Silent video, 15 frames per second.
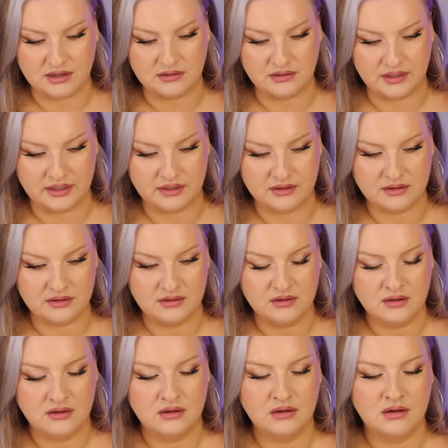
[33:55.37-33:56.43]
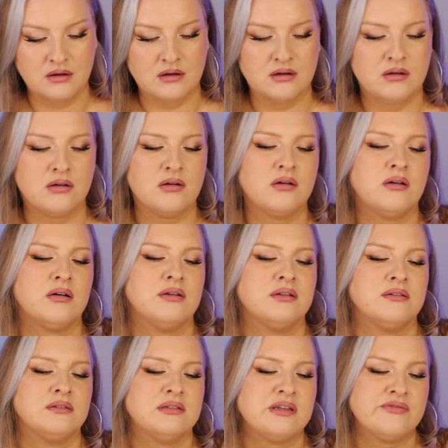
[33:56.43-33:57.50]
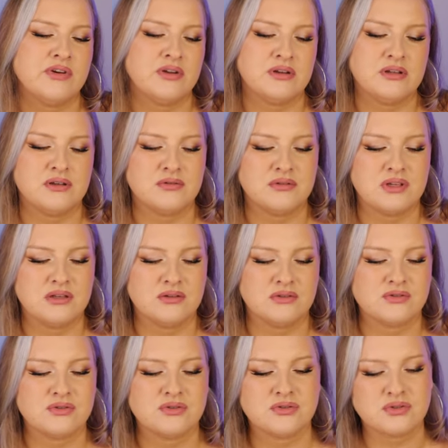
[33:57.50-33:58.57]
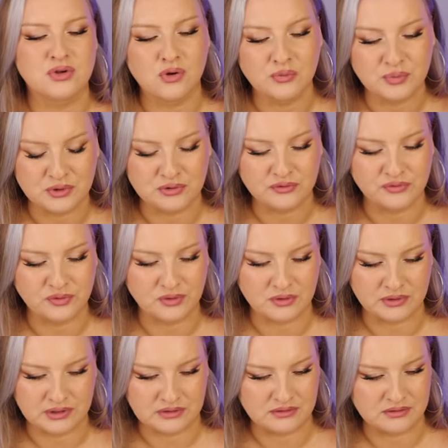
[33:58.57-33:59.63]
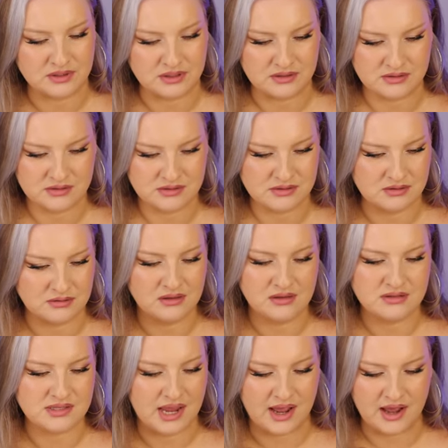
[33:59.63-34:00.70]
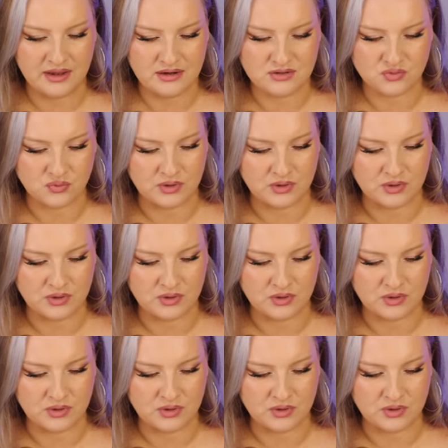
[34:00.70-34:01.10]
and like, oh, Devon Aoki looks so beautiful in this ad as